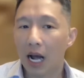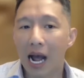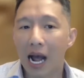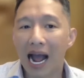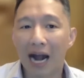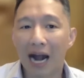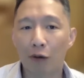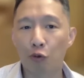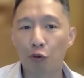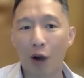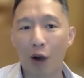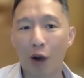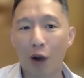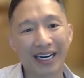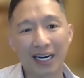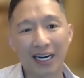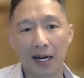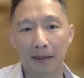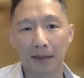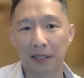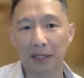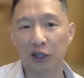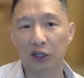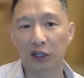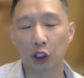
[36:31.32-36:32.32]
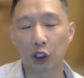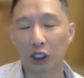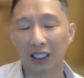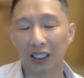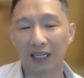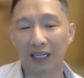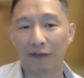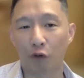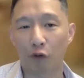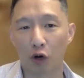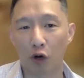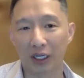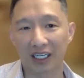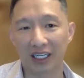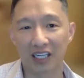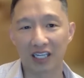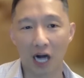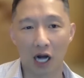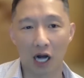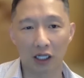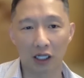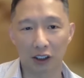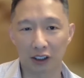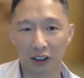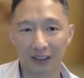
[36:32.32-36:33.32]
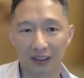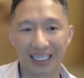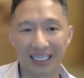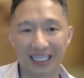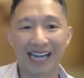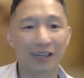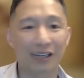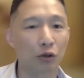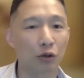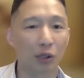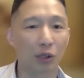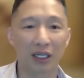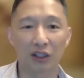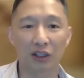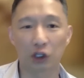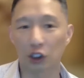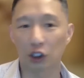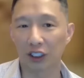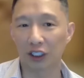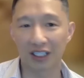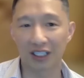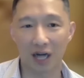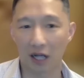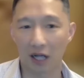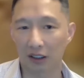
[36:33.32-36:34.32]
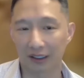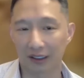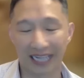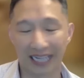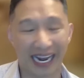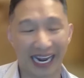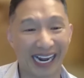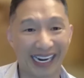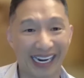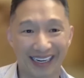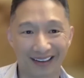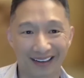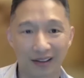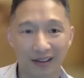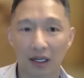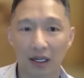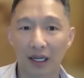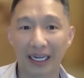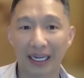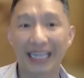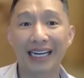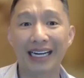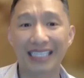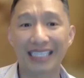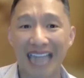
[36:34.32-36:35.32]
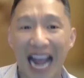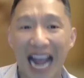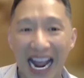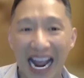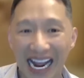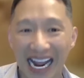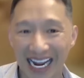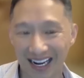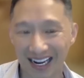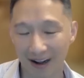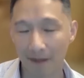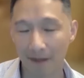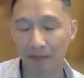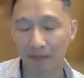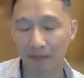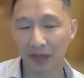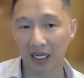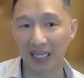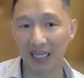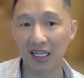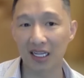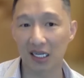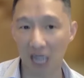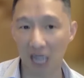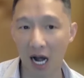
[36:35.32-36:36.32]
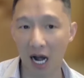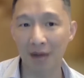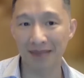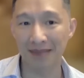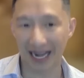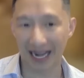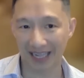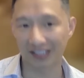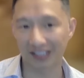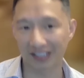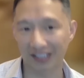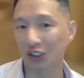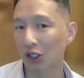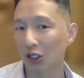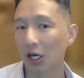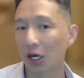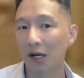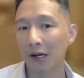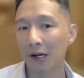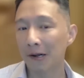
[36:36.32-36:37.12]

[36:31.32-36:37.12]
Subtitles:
racking up a $30, $40, $10, $20, $30 gain in a day in the Comex.